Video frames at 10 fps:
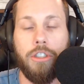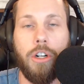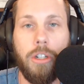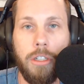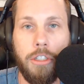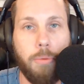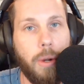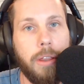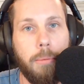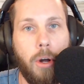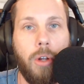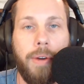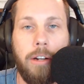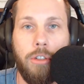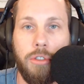is starting to spread the ball
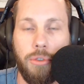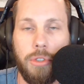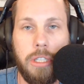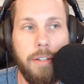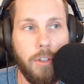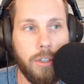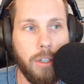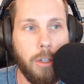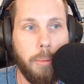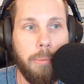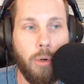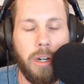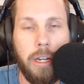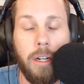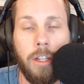around to his receivers a little bit
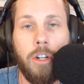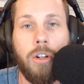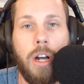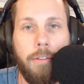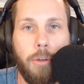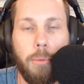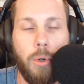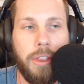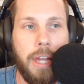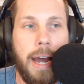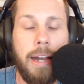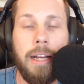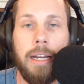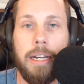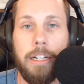more, getting a little comfortable with that.
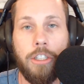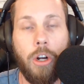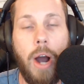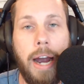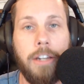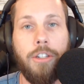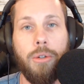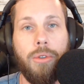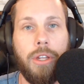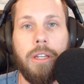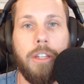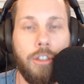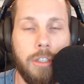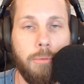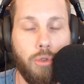And so I do think
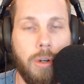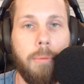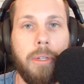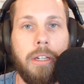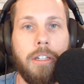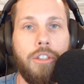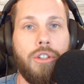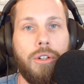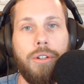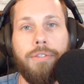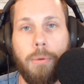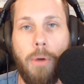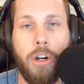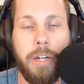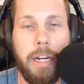there's some troubling concern for
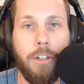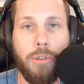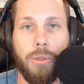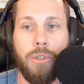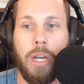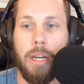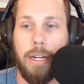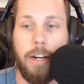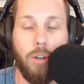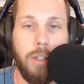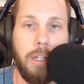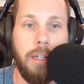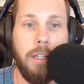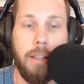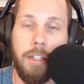Mark Andrews, not
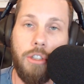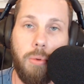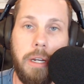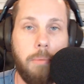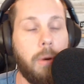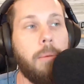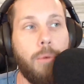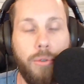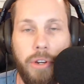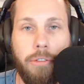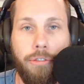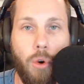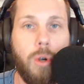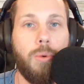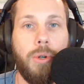only this week, but moving
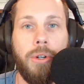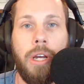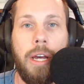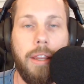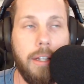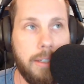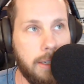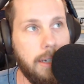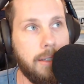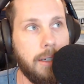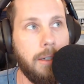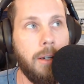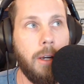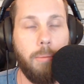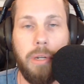forward this
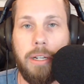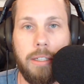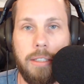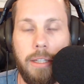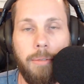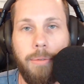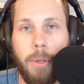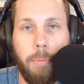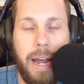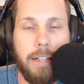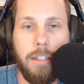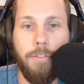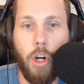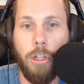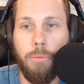season, because the, the
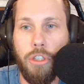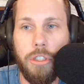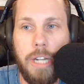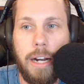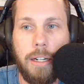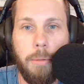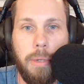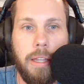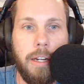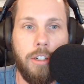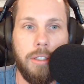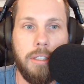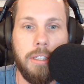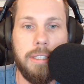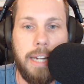passing volume is just not going to be there to
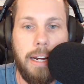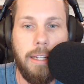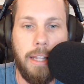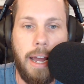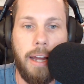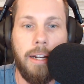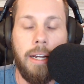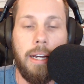sustain that.